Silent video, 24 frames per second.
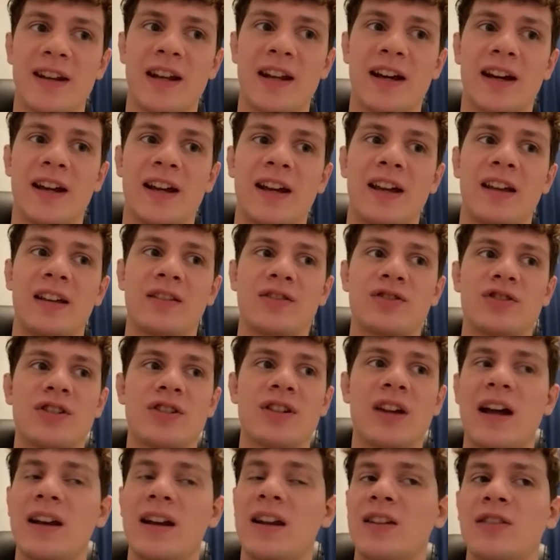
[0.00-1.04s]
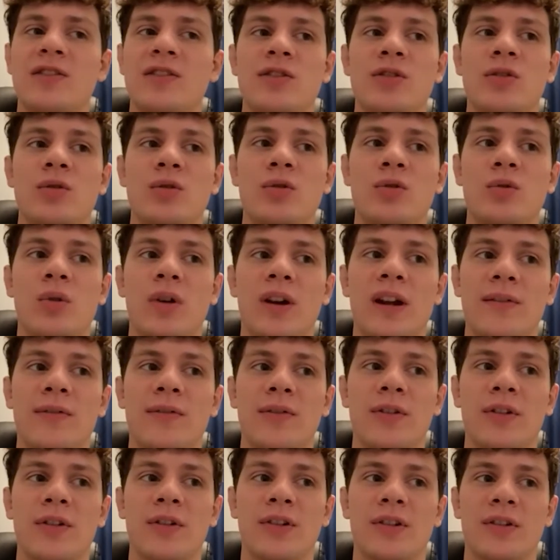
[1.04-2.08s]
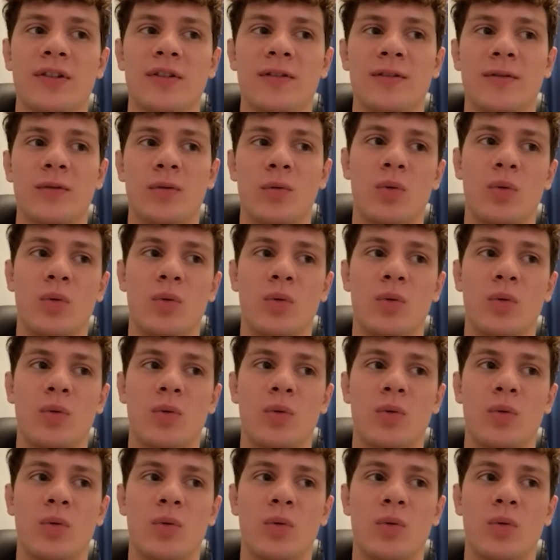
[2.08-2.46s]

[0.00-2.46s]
And I just kind of do whatever,